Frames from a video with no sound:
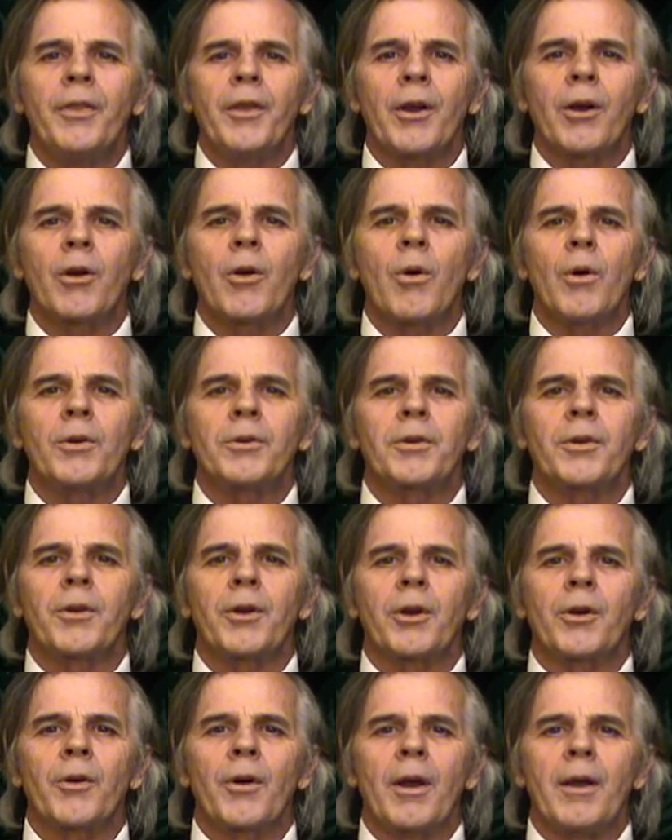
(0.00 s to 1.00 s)
They're going to
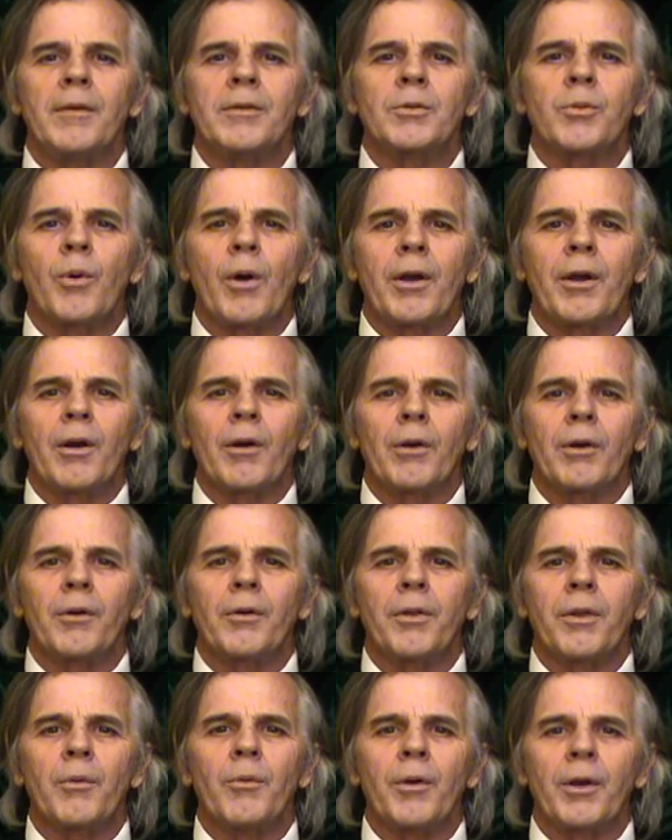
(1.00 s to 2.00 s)
their graves way
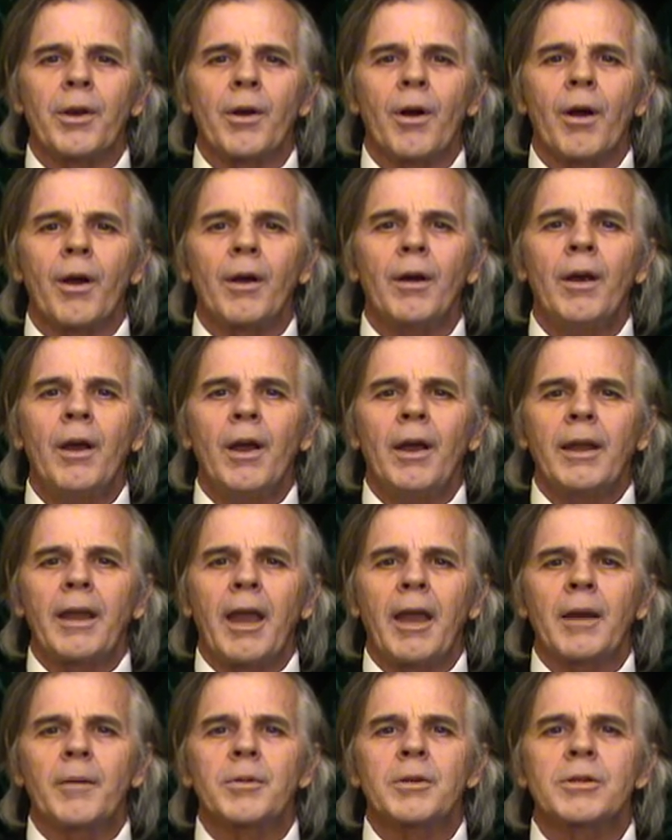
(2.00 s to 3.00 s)
earlier than we are.
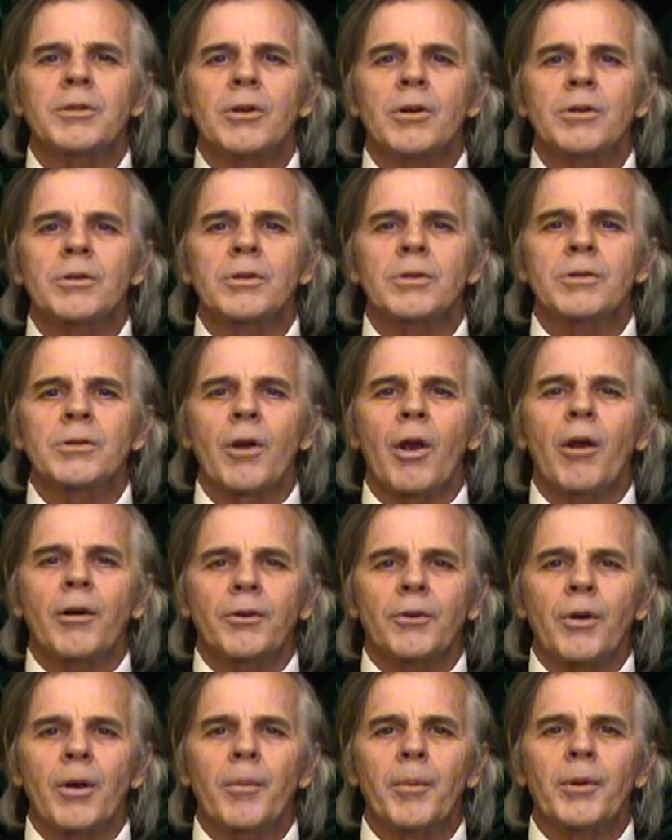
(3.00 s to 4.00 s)
Cannabis users
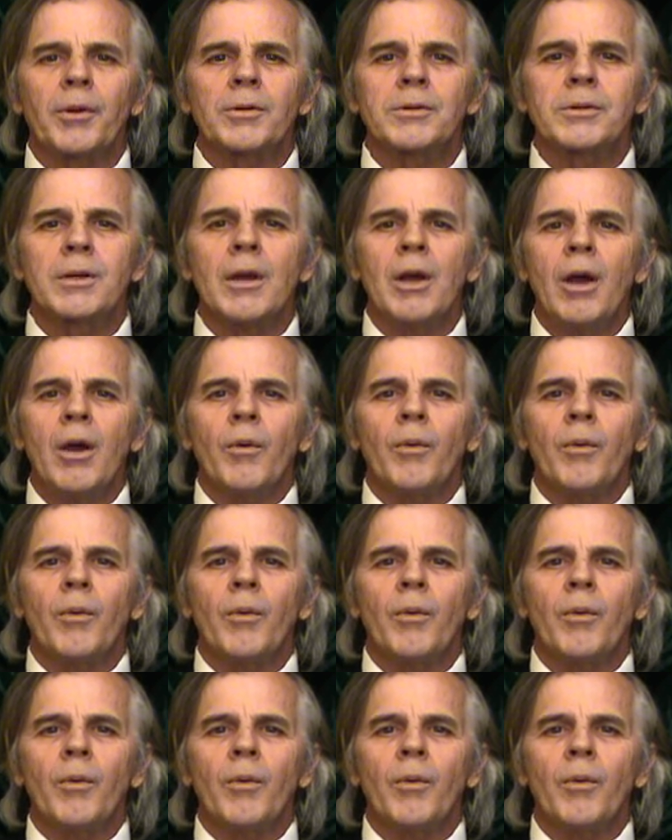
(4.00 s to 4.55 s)
aren't criminals.